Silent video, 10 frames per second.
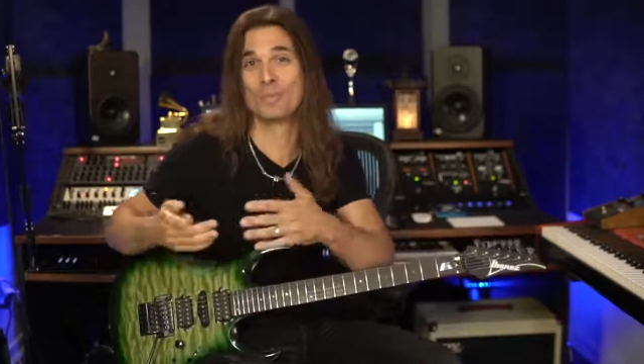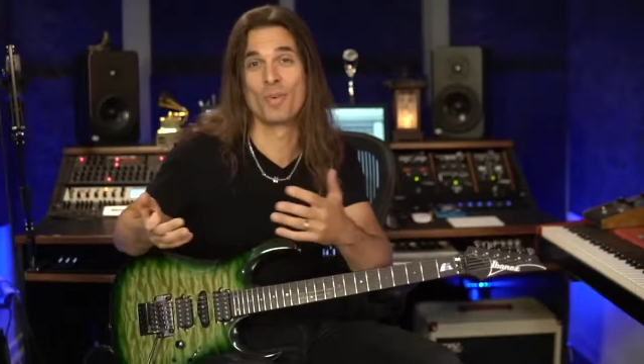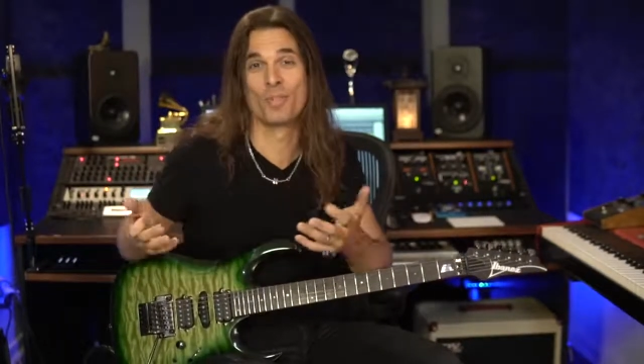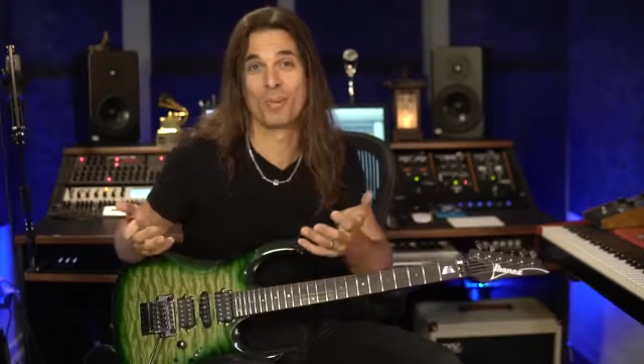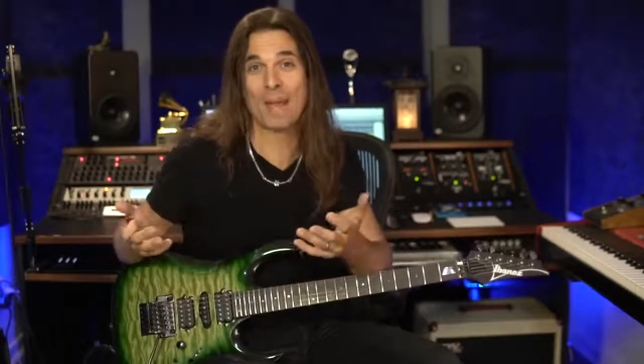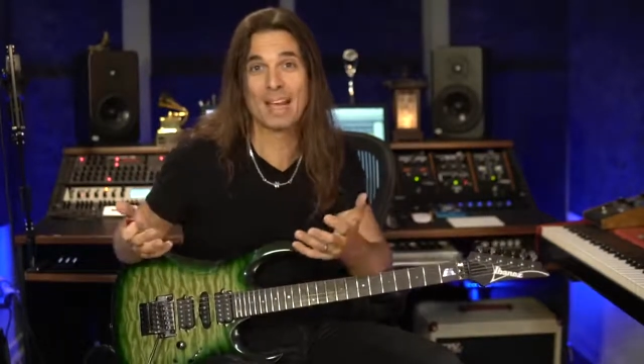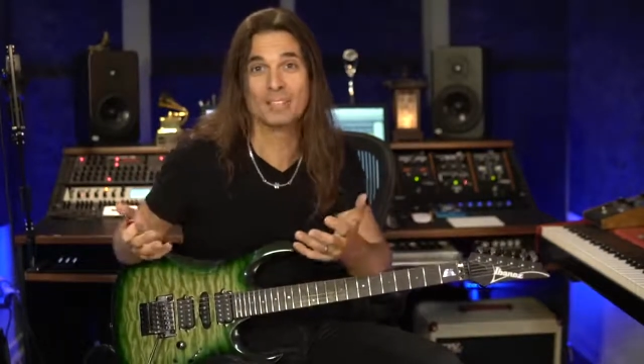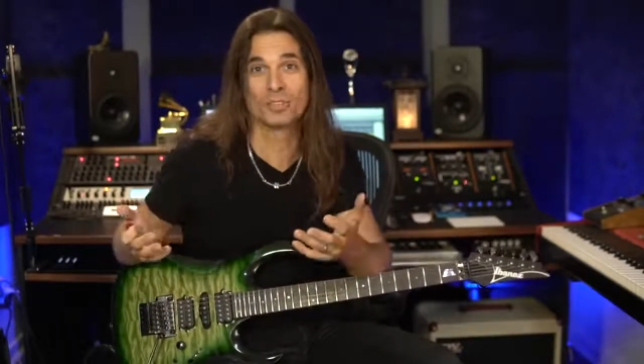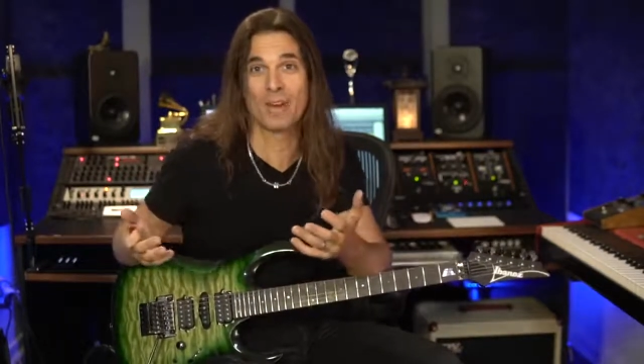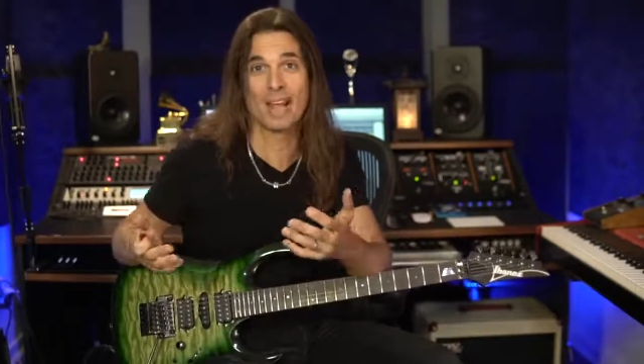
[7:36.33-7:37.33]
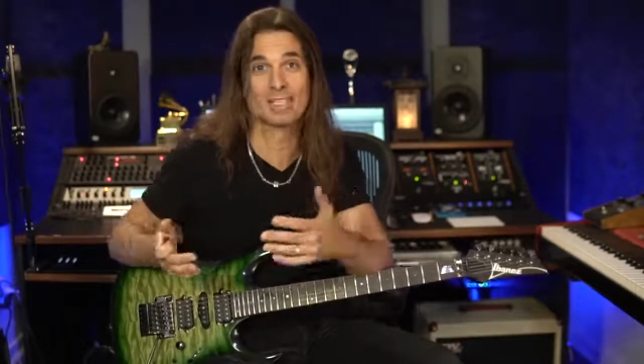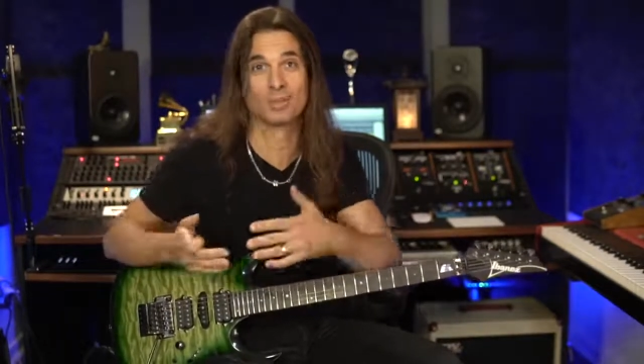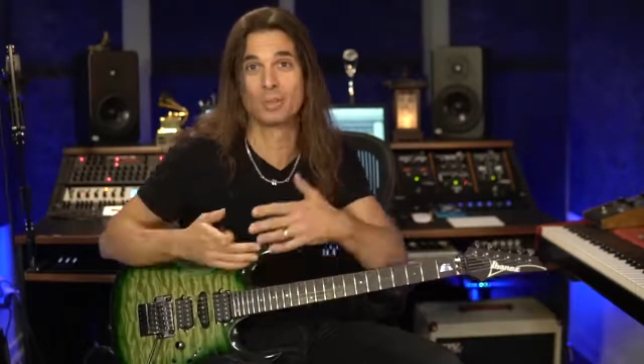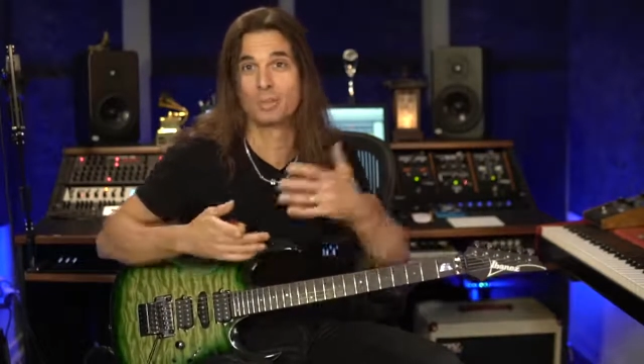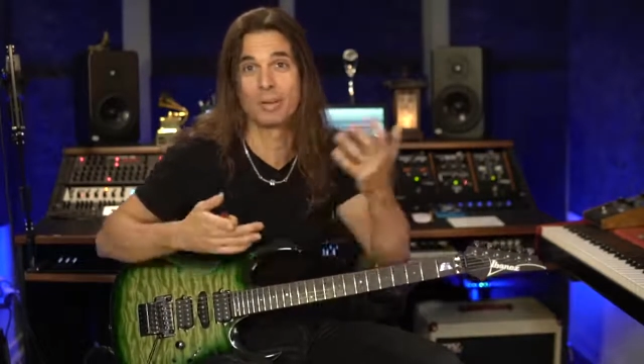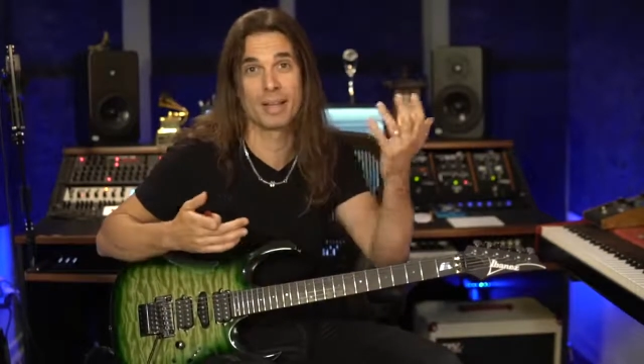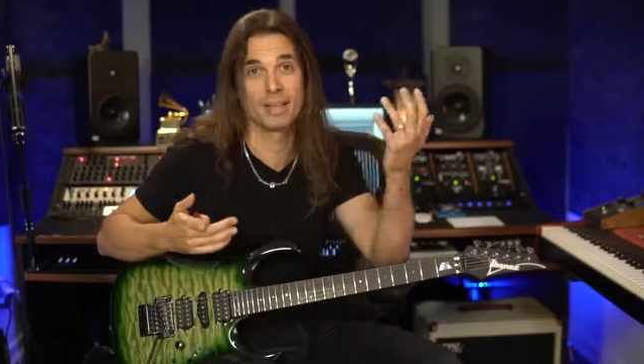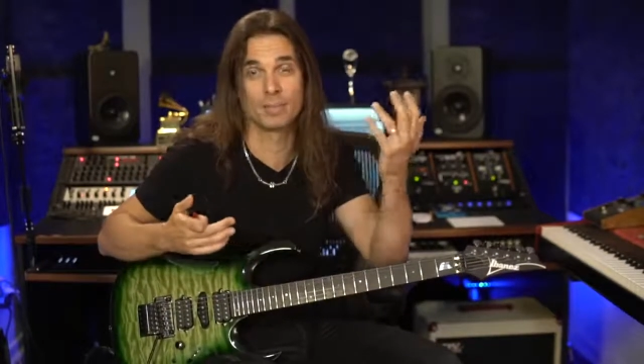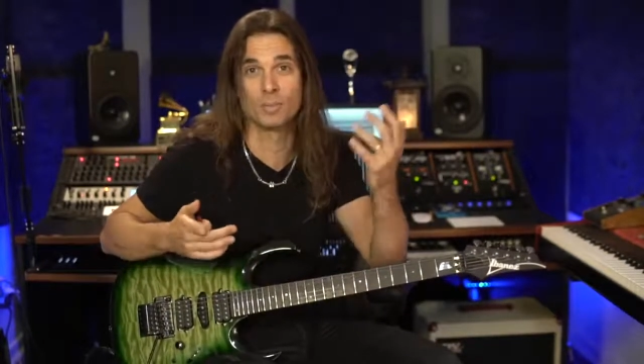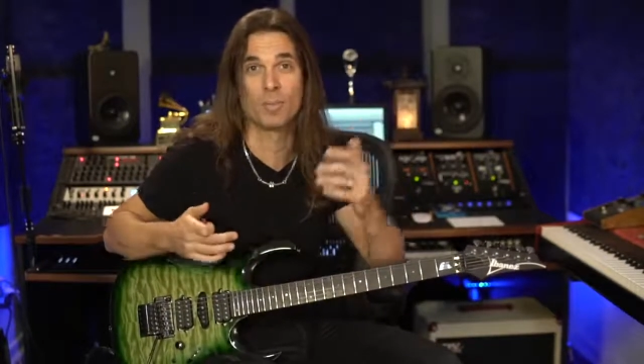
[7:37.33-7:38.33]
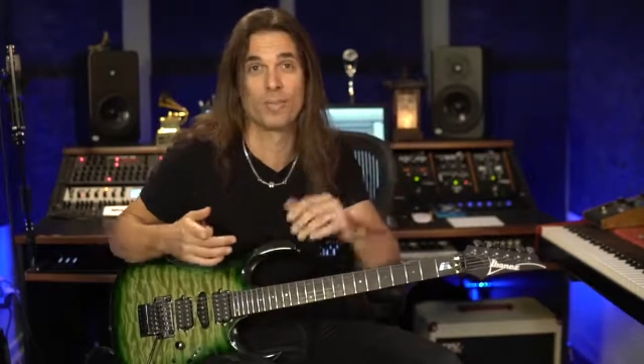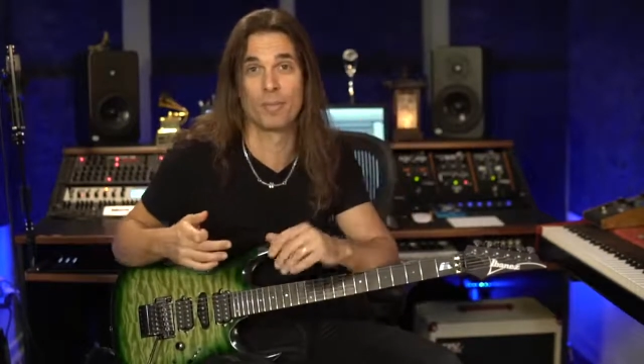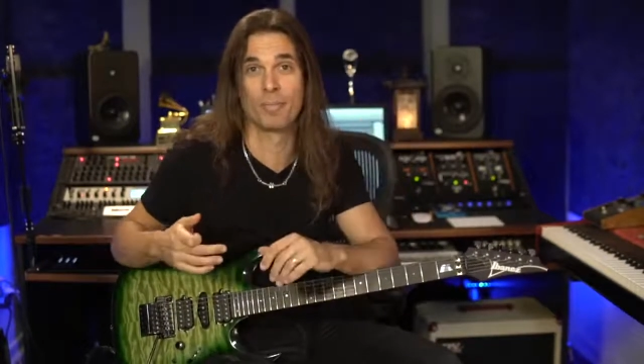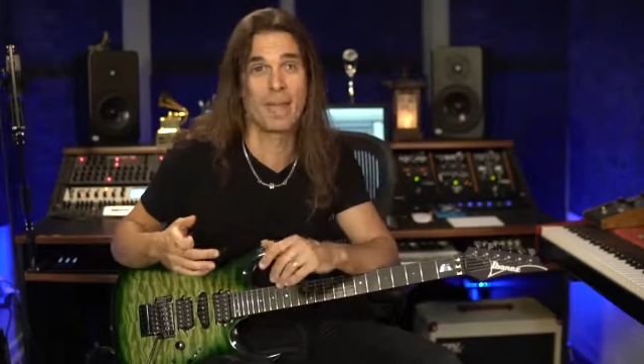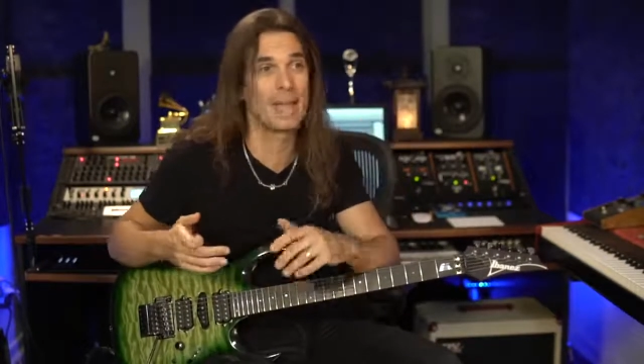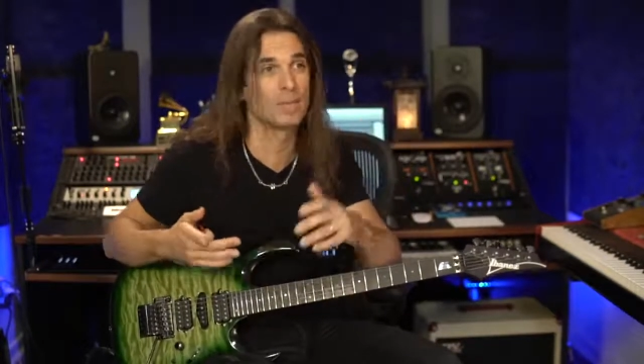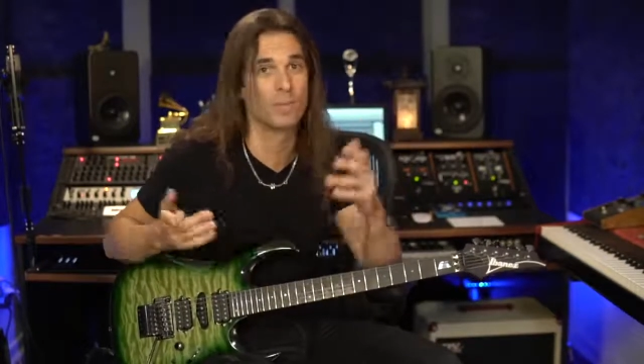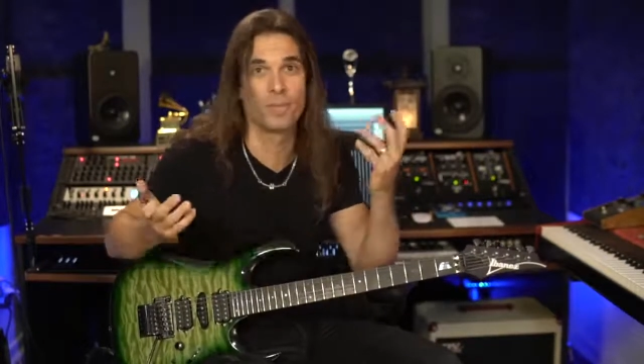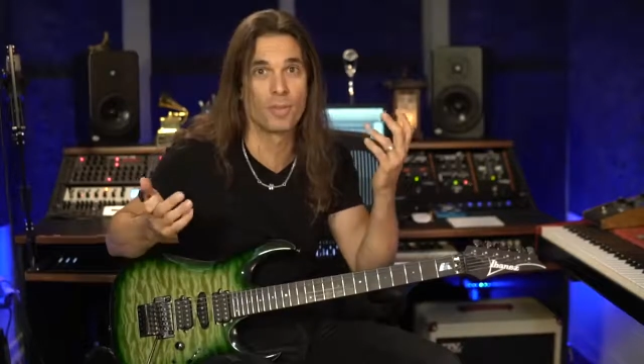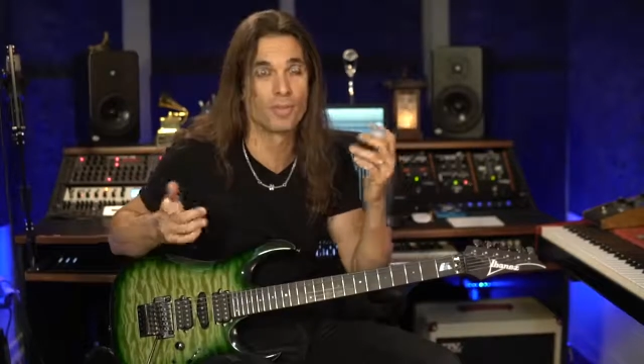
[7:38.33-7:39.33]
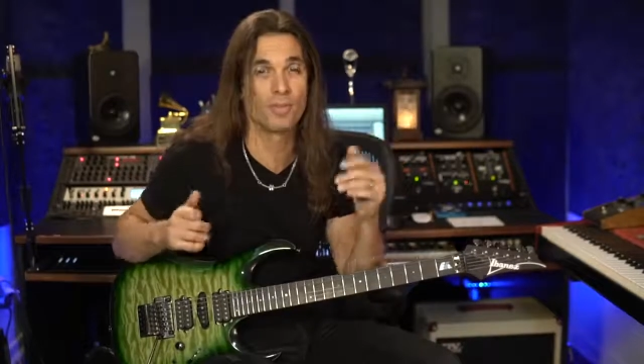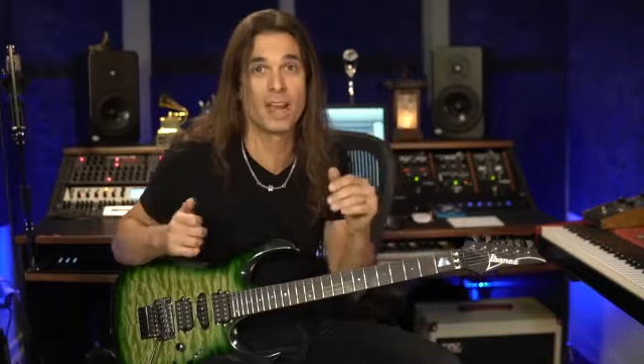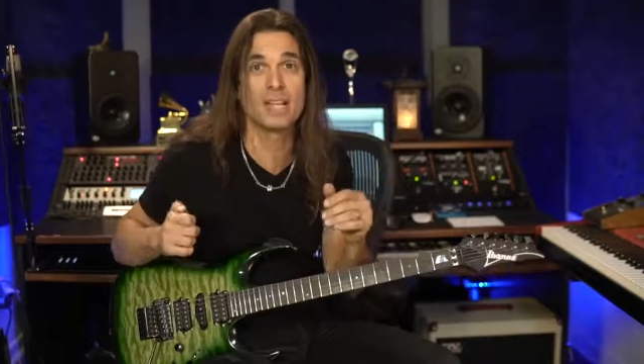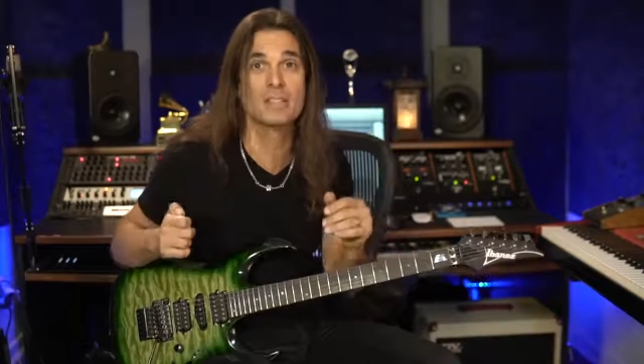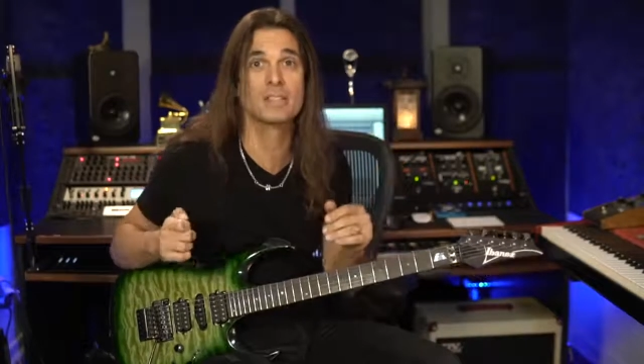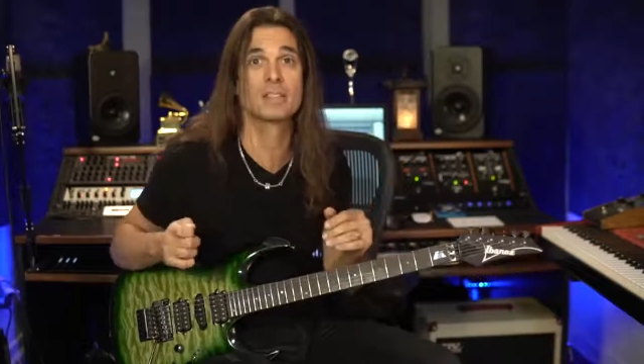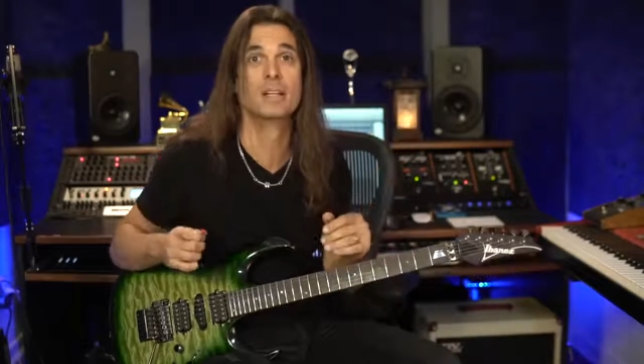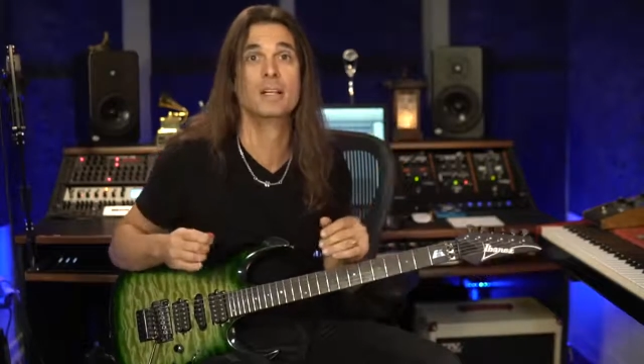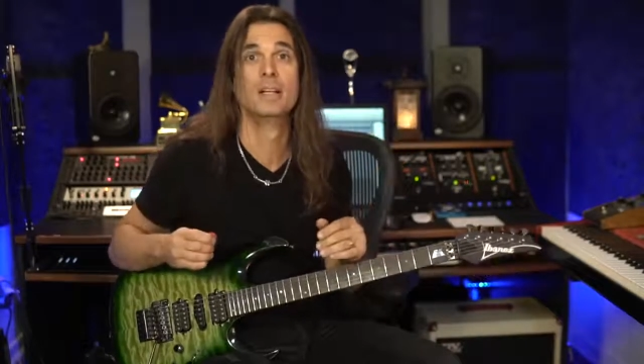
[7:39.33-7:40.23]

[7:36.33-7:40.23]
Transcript: with your backing tracks or playing with your band, with your friends.